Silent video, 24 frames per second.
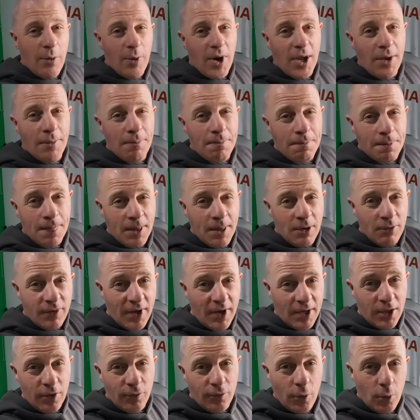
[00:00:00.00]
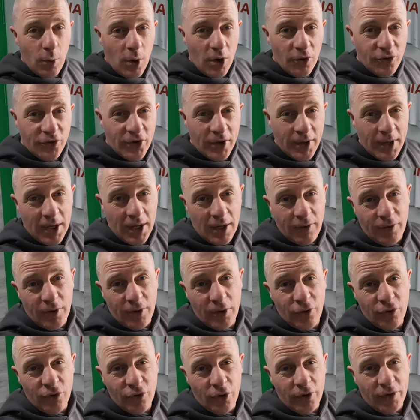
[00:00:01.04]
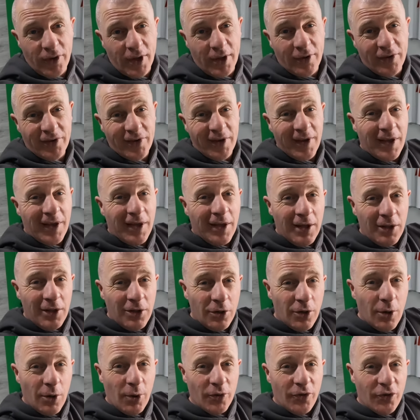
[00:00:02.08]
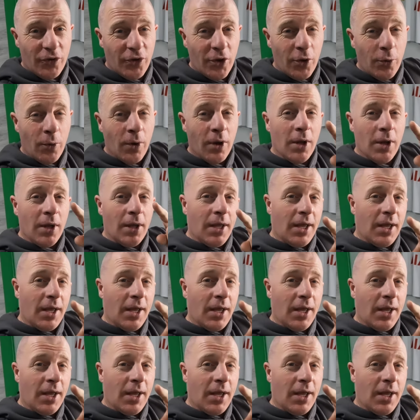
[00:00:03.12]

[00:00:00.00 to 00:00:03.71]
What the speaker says: Anyway, thank you for watching. If you enjoyed this, you know what to do.